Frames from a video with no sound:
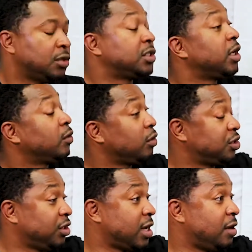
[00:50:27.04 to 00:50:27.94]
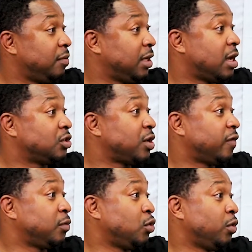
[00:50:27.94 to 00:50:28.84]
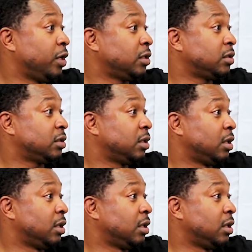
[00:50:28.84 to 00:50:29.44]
Terry Rozier got a big contract from the Hornets.